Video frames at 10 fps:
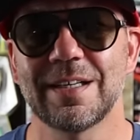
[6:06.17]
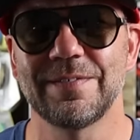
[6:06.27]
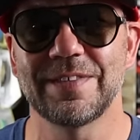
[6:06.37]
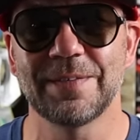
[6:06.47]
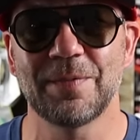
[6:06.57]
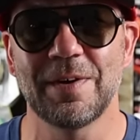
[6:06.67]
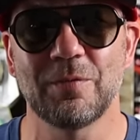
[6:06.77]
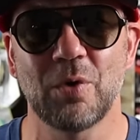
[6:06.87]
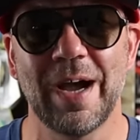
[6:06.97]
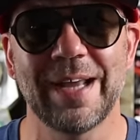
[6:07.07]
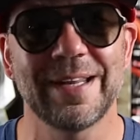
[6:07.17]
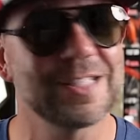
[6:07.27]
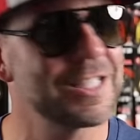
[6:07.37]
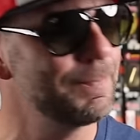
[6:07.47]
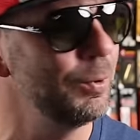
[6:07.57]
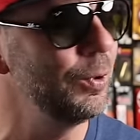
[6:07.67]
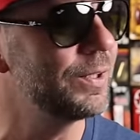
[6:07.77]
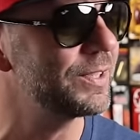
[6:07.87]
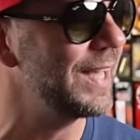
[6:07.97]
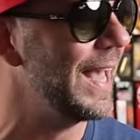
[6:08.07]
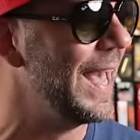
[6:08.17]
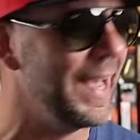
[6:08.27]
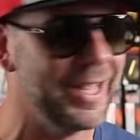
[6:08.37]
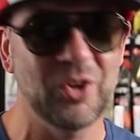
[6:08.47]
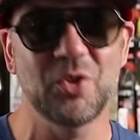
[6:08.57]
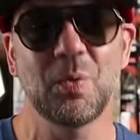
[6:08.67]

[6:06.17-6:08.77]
of different variety spooks hanging on